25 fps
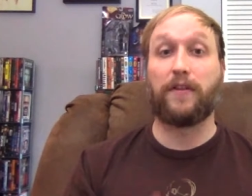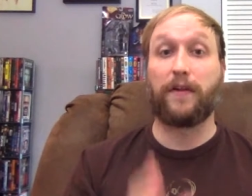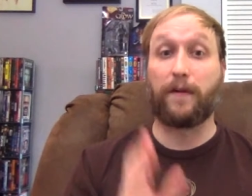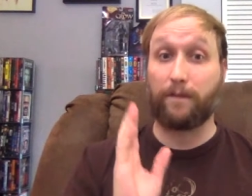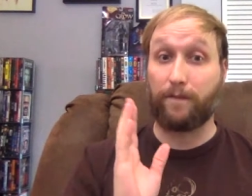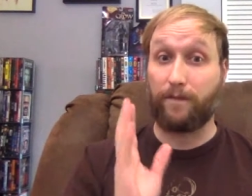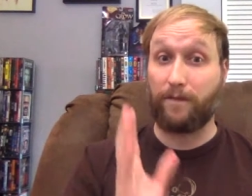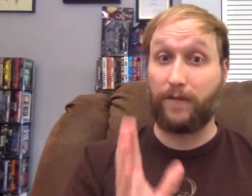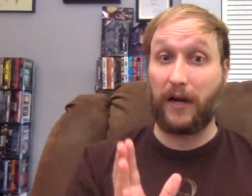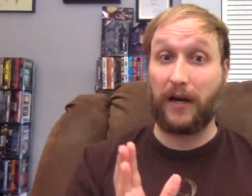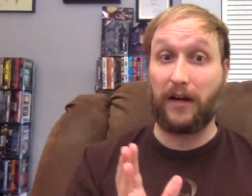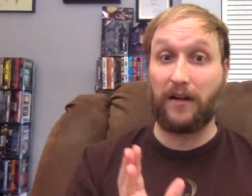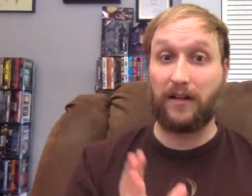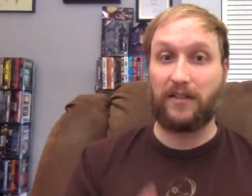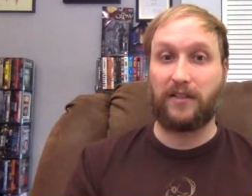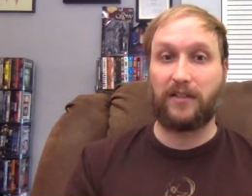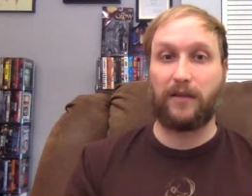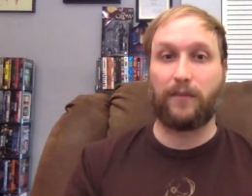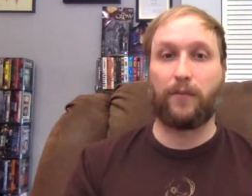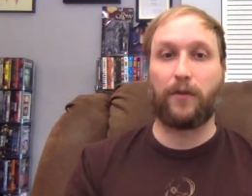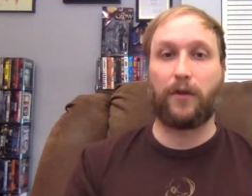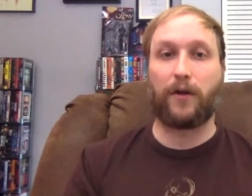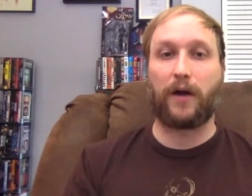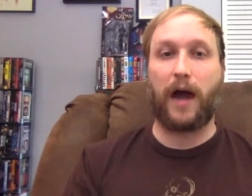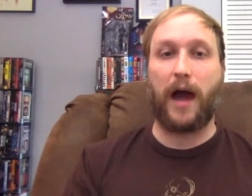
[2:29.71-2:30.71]
They're very
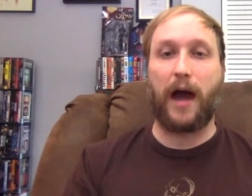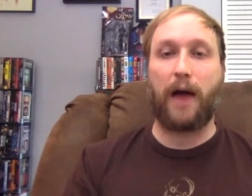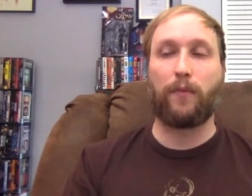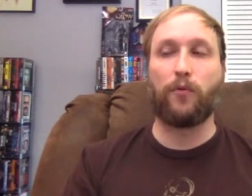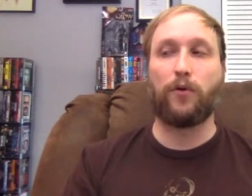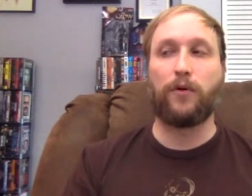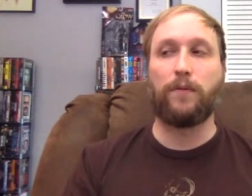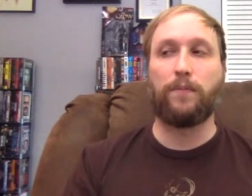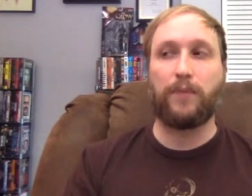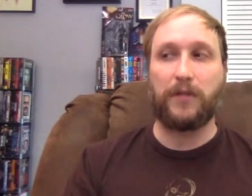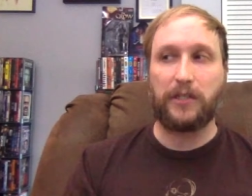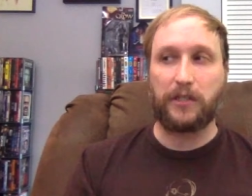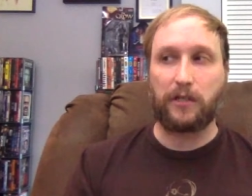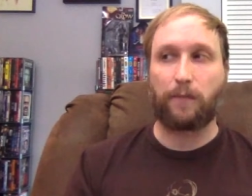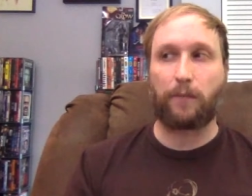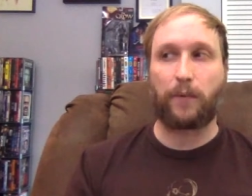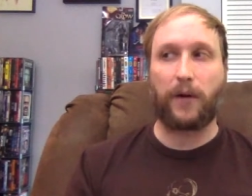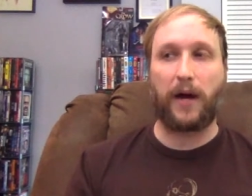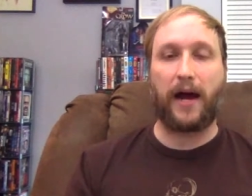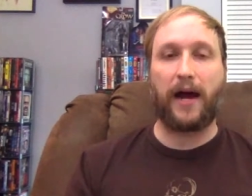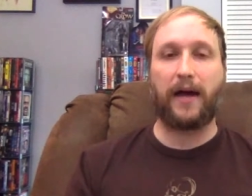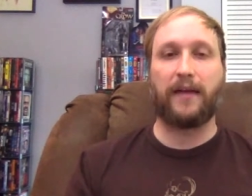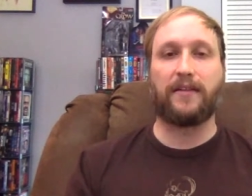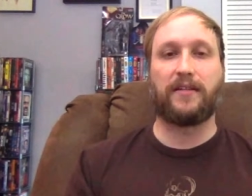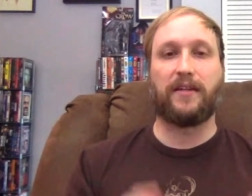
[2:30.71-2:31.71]
similar. I wouldn't be
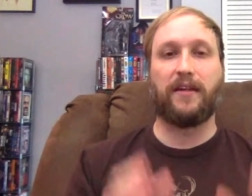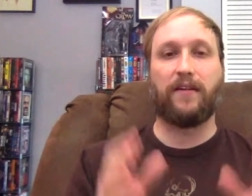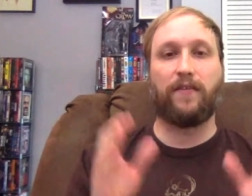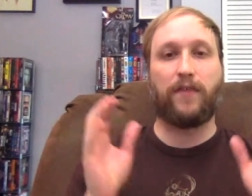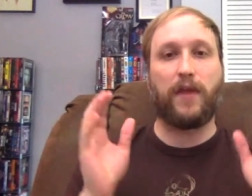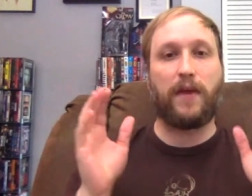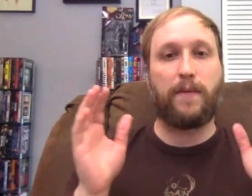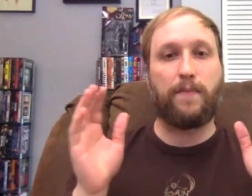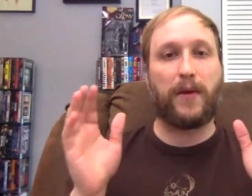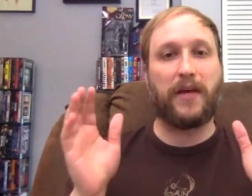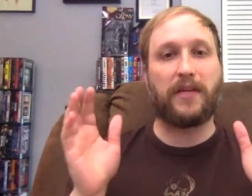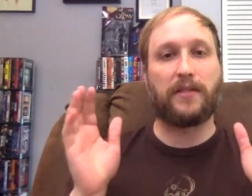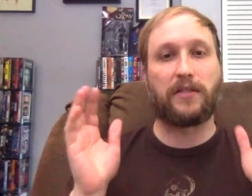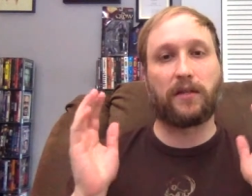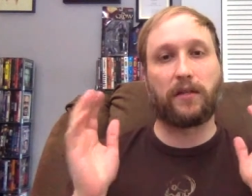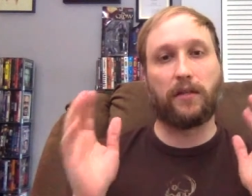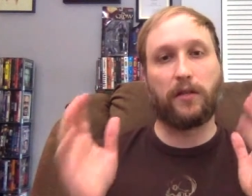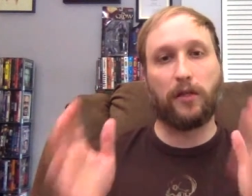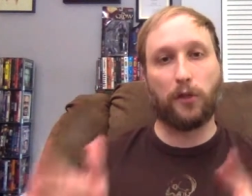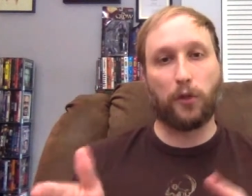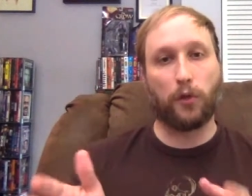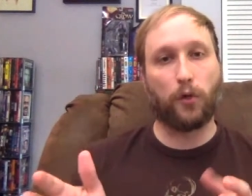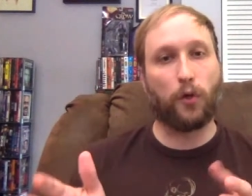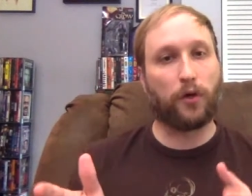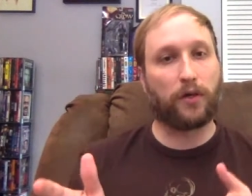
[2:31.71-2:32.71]
surprised if they
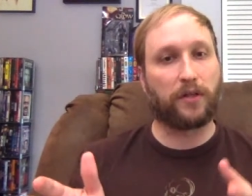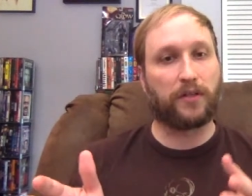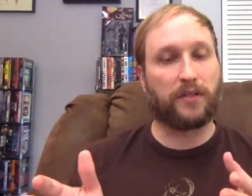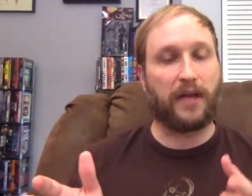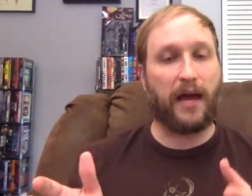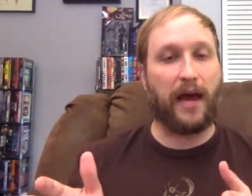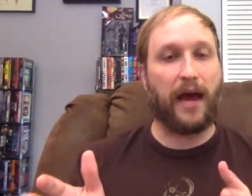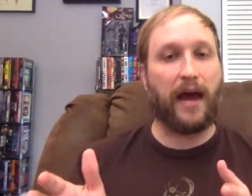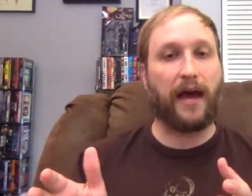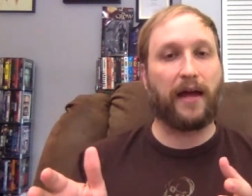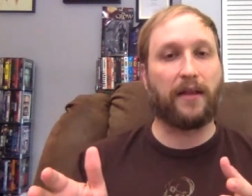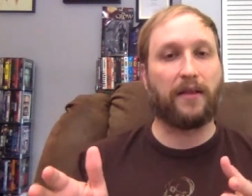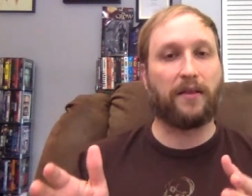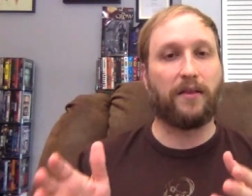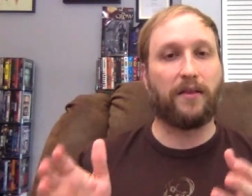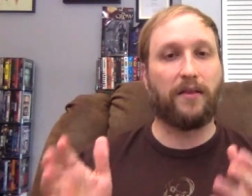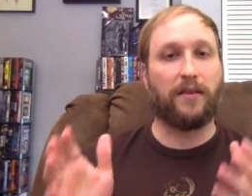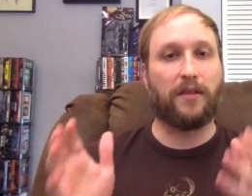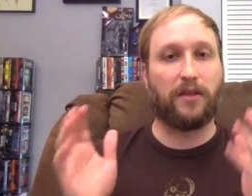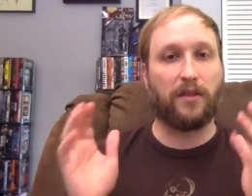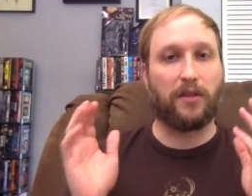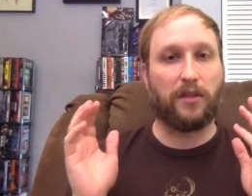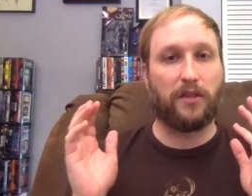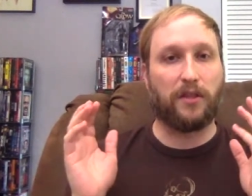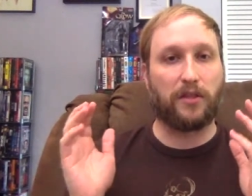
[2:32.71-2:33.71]
basically looked at
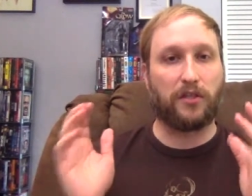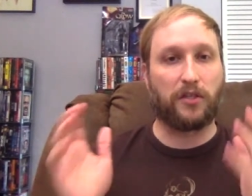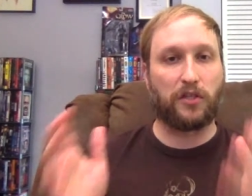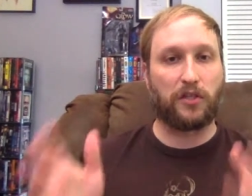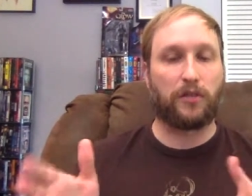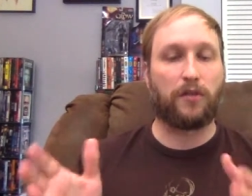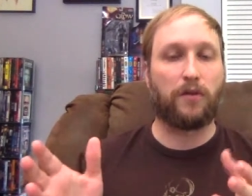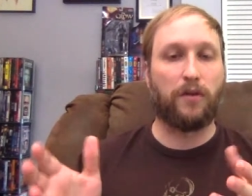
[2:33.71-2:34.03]
the, the,